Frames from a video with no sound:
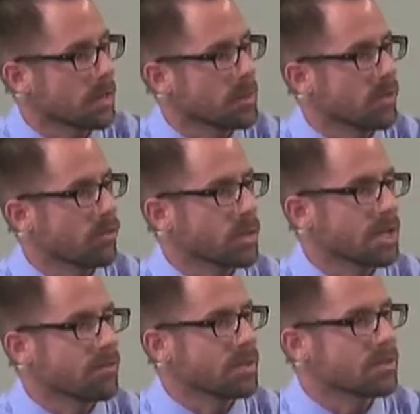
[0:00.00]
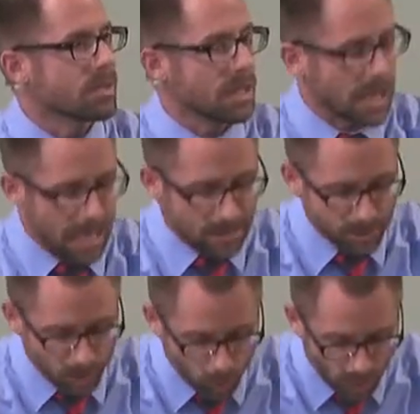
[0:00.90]
him in the forgiveness he has
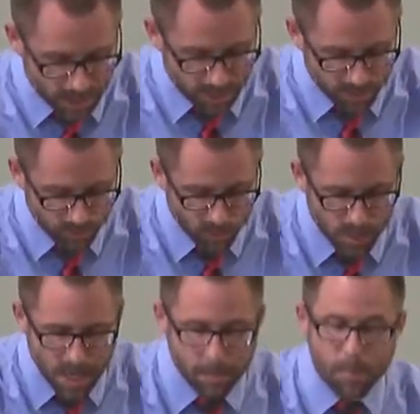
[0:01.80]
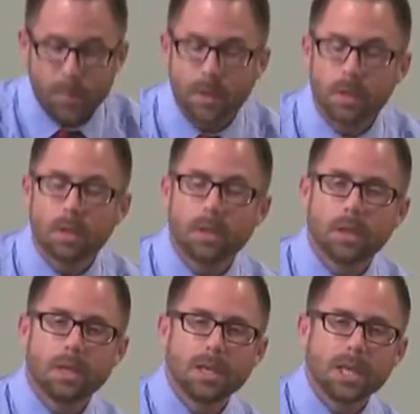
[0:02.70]
in Christ and from them.
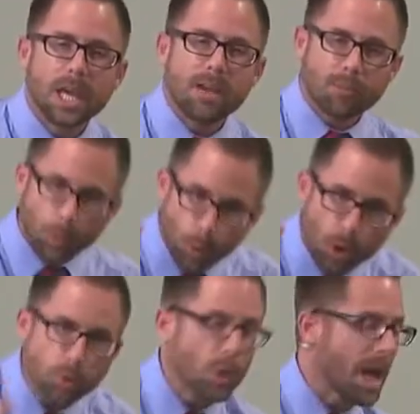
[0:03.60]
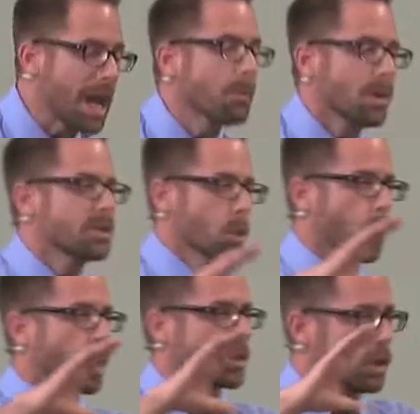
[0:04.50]
And if the world were able, as it
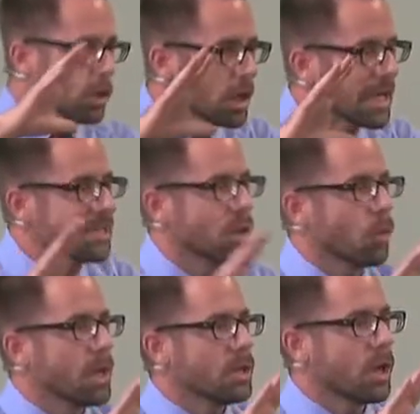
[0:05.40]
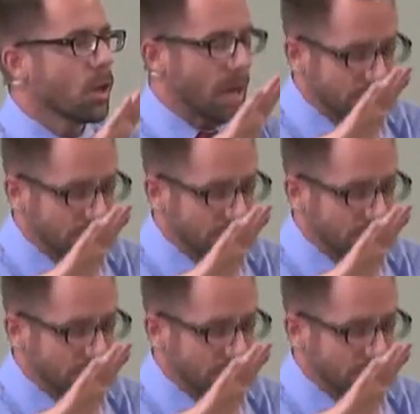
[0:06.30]
were, to look into window